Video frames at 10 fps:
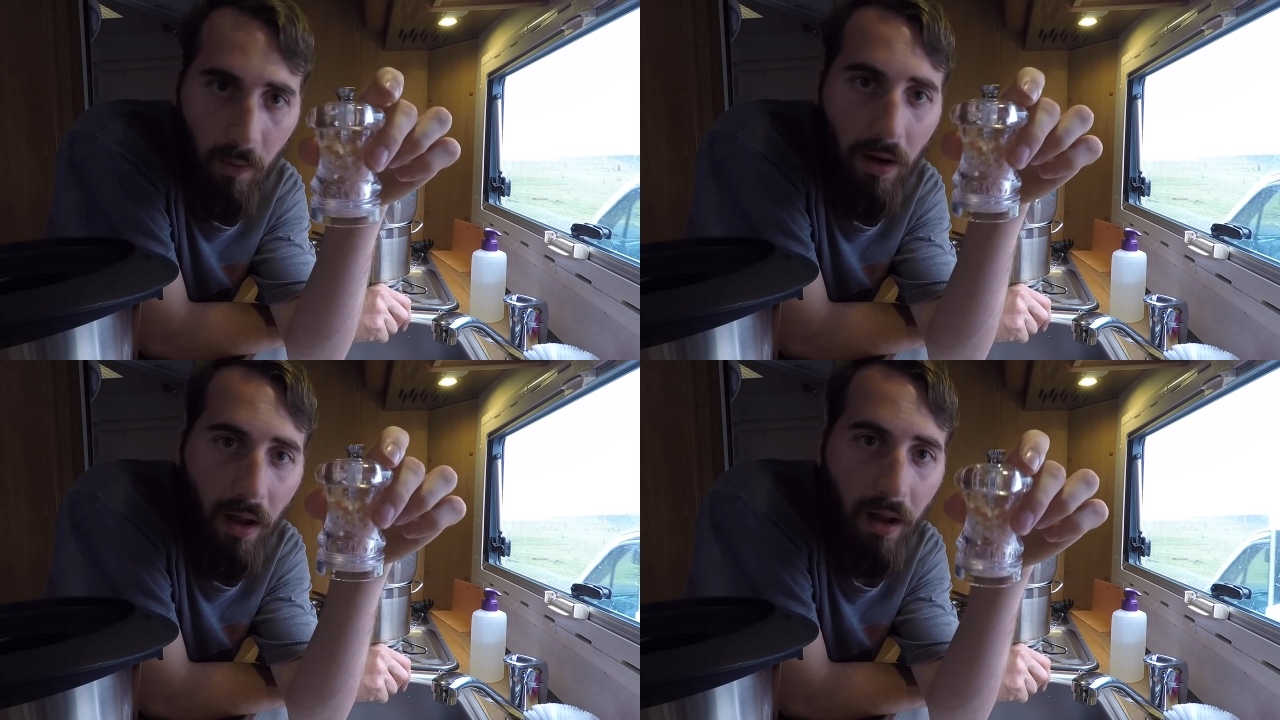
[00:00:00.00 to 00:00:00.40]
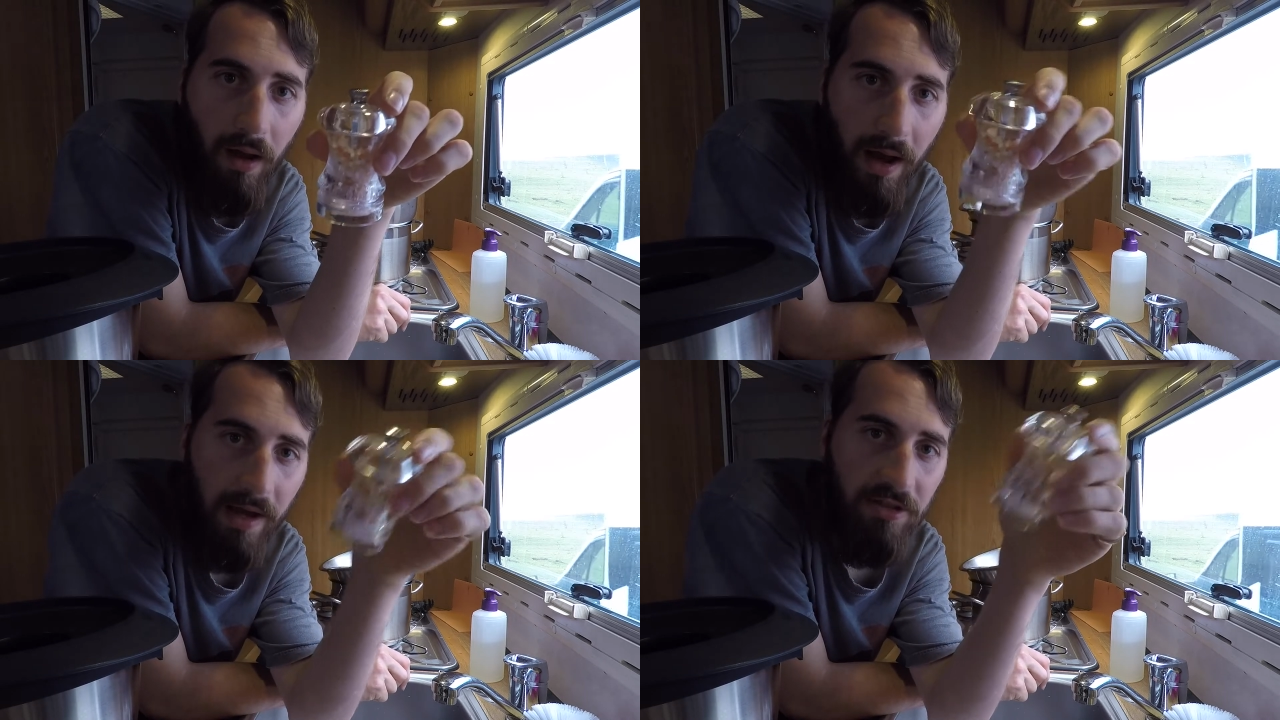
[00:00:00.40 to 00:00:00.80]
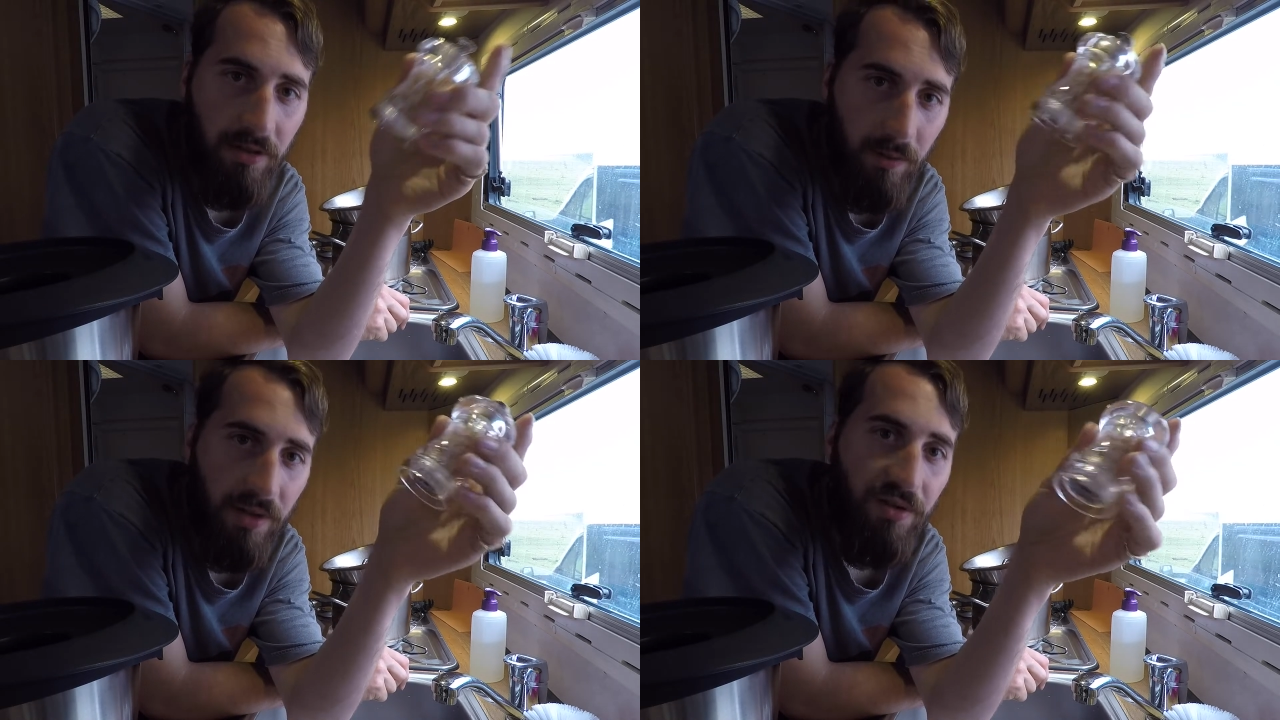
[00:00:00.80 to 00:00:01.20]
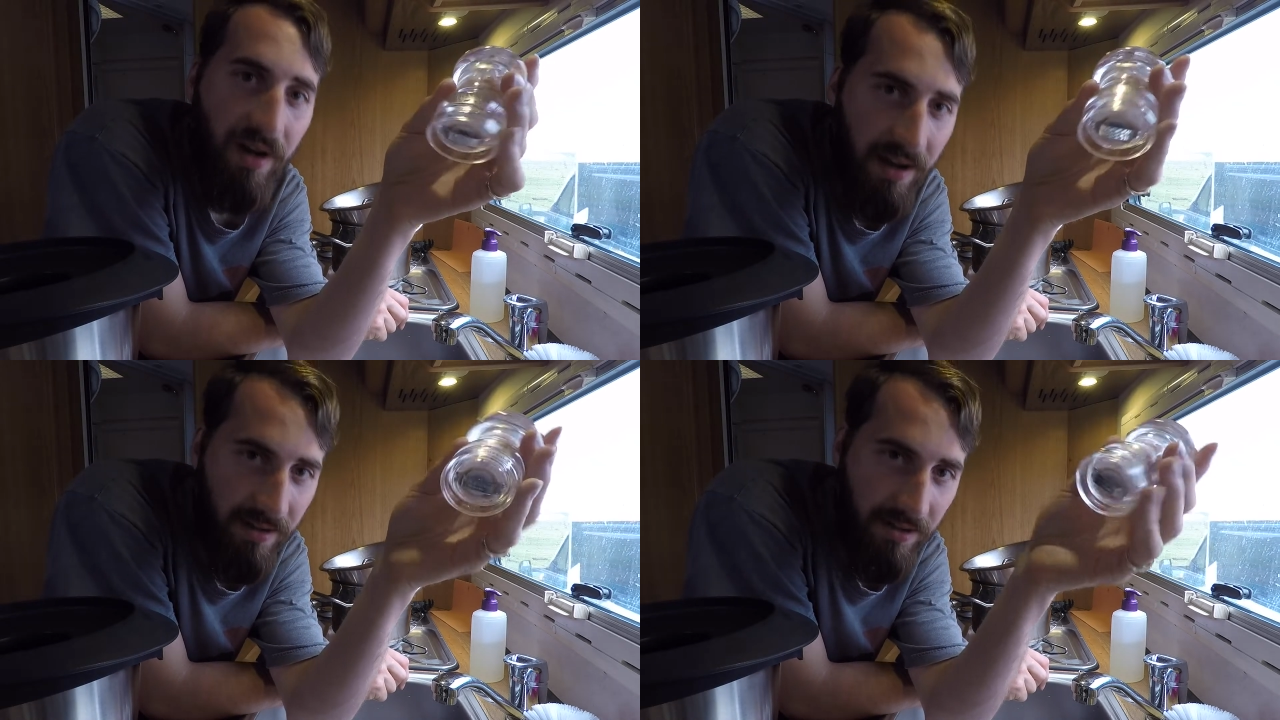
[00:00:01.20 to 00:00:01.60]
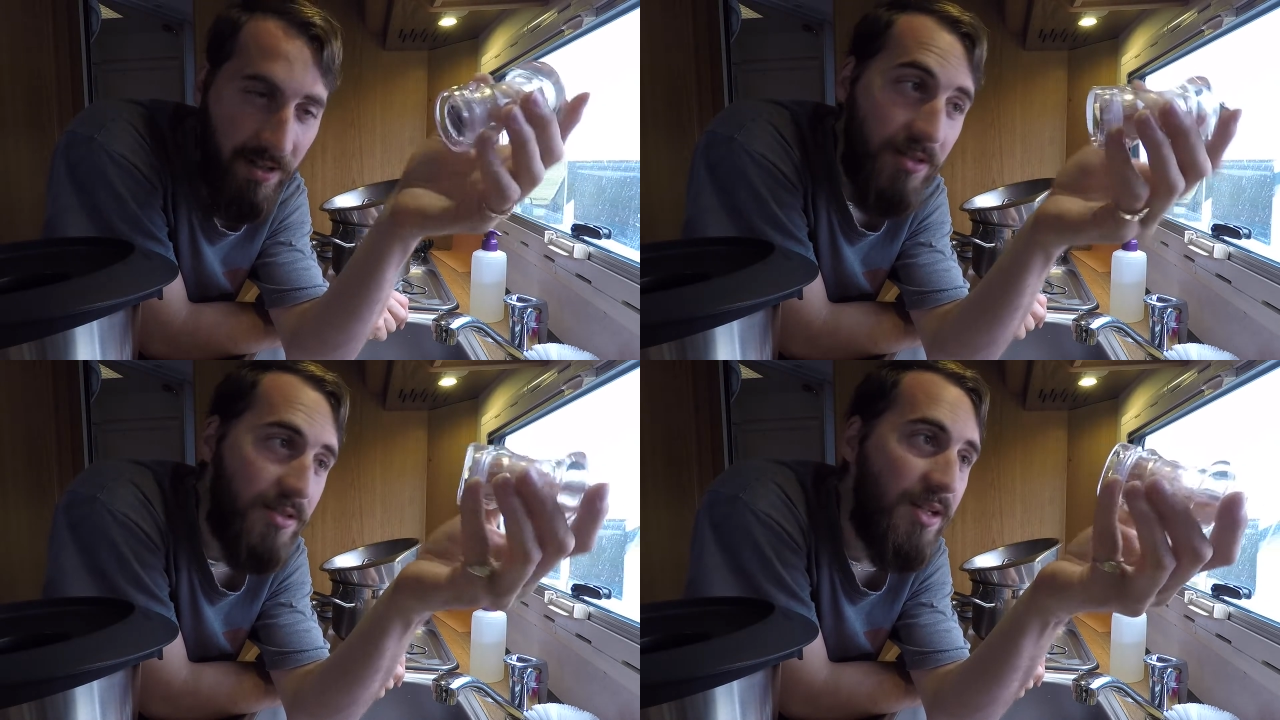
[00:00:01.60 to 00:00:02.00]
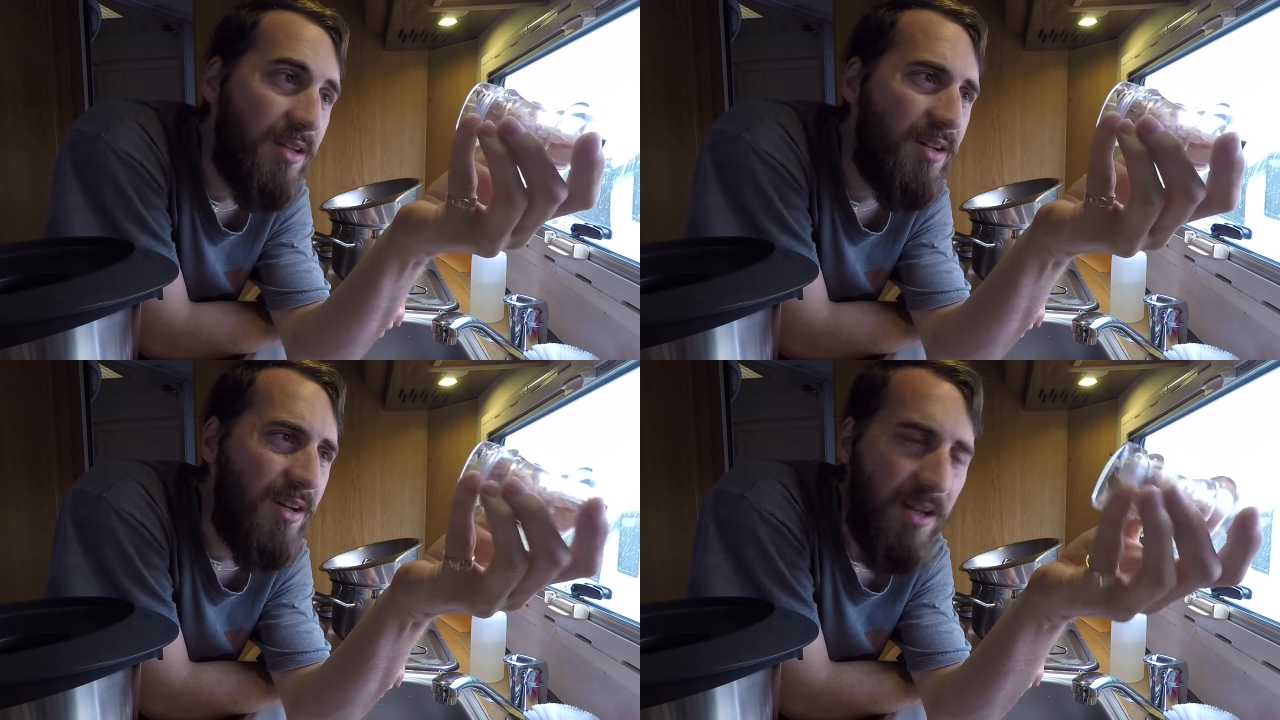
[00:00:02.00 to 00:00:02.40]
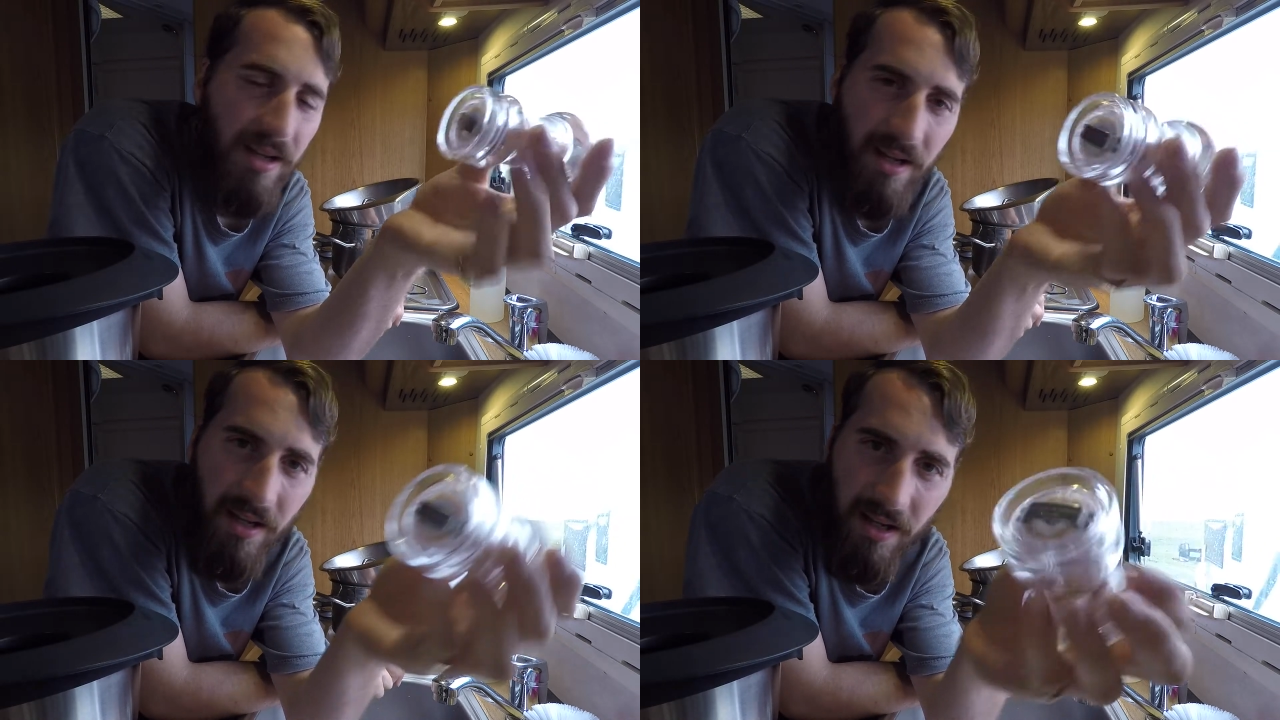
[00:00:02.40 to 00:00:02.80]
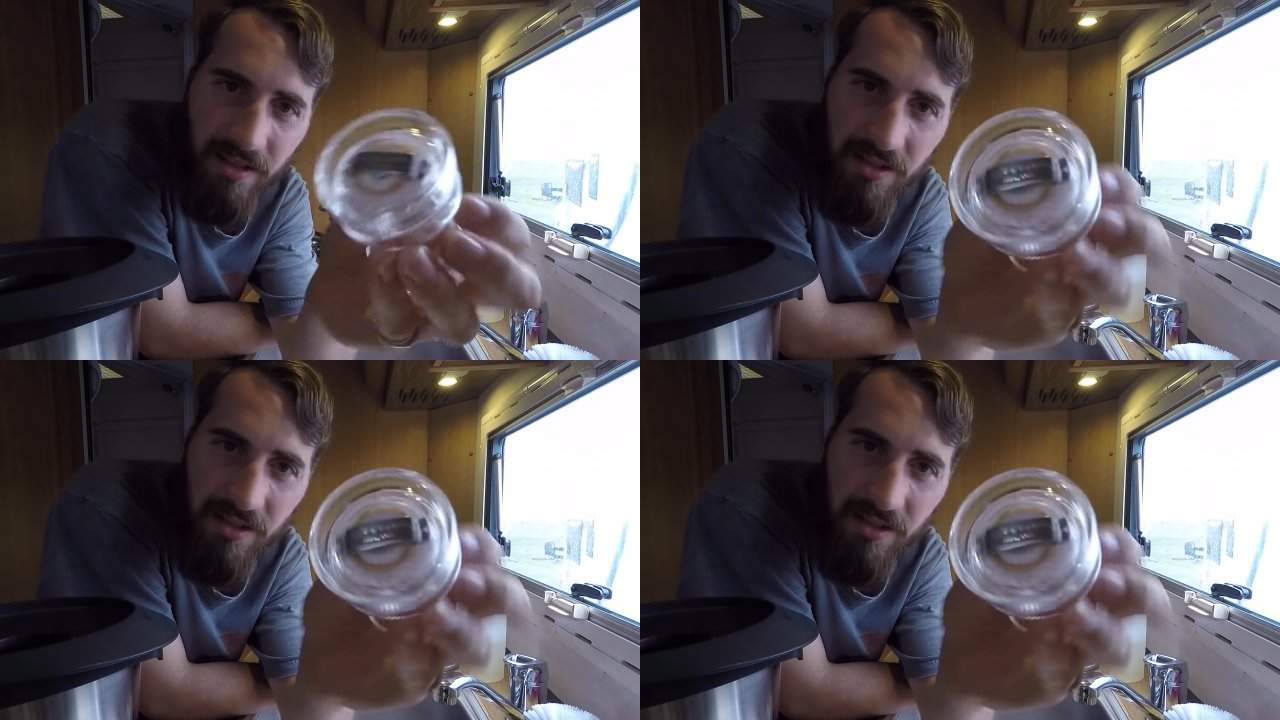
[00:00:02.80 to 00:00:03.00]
Well, actually we tried to use it. It's